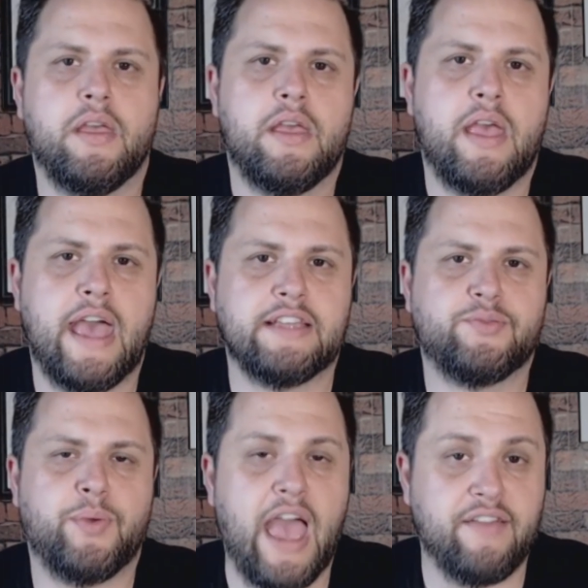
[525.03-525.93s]
as
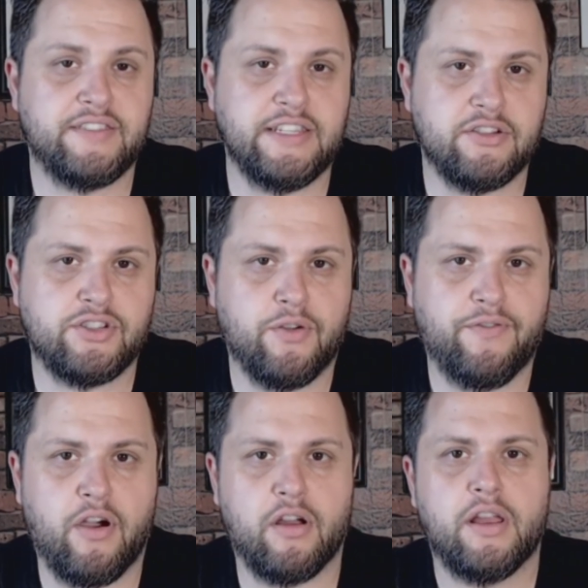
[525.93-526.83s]
we have seen her so
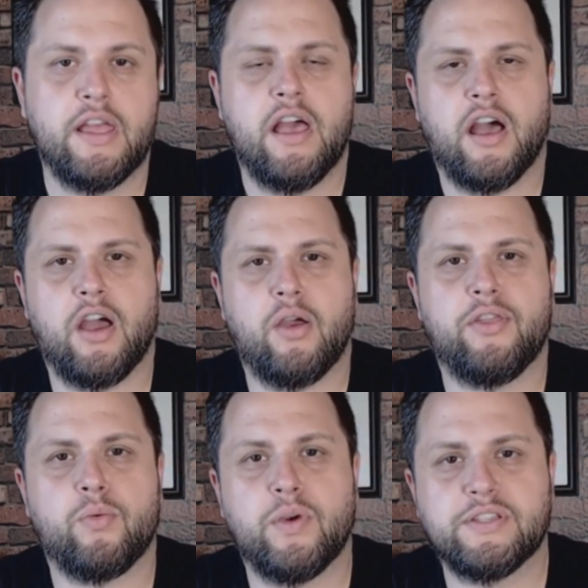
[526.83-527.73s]
far. There
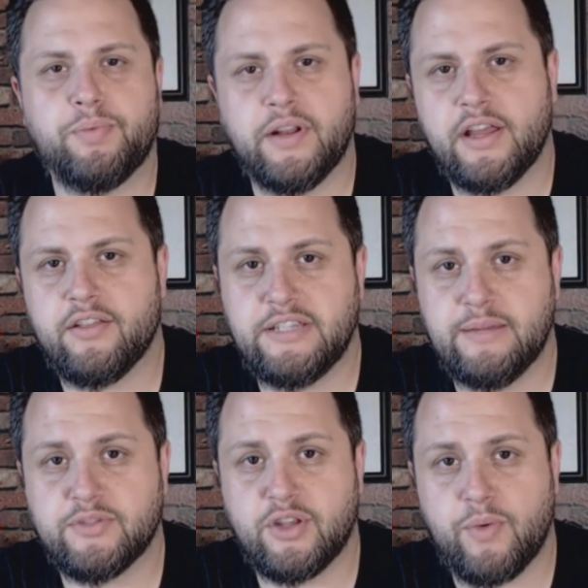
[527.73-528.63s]
was plenty of other
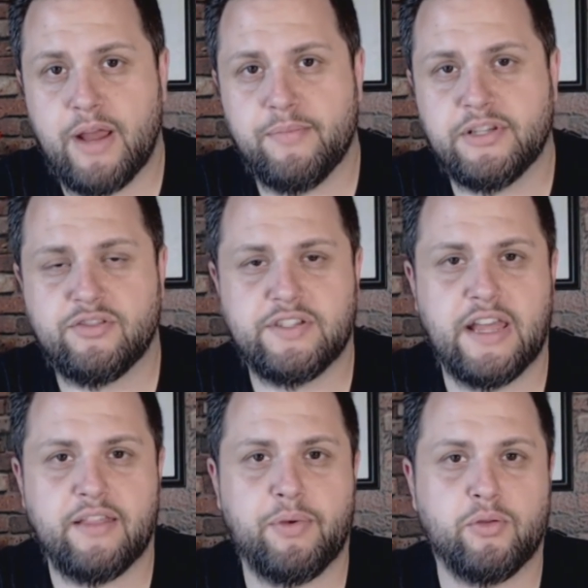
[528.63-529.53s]
teams that ran Mistress
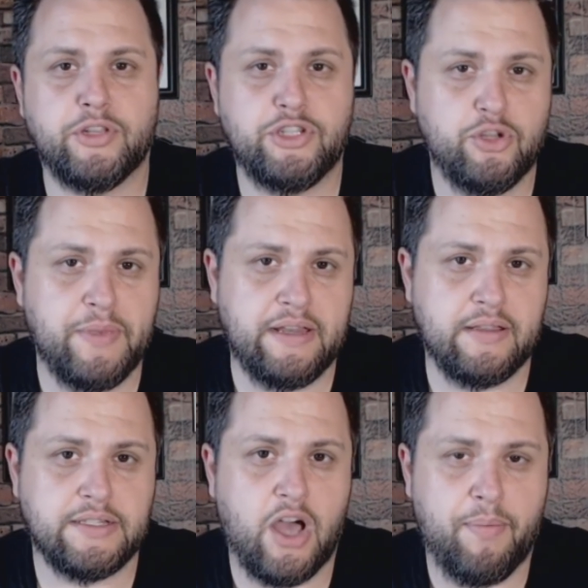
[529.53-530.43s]
Death, but only 2 made in the
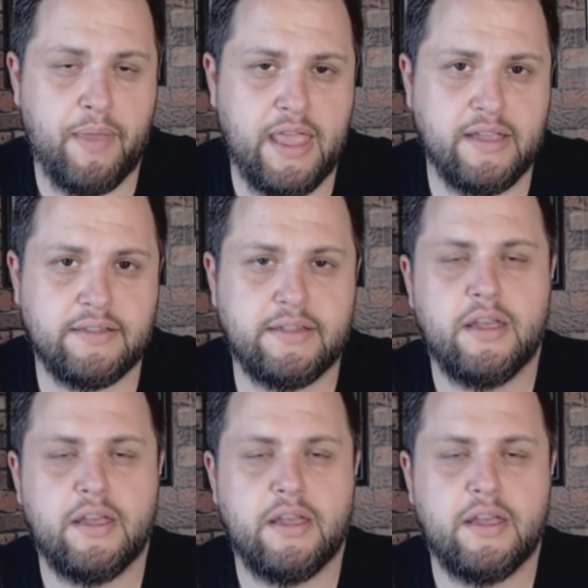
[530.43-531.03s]
top 8.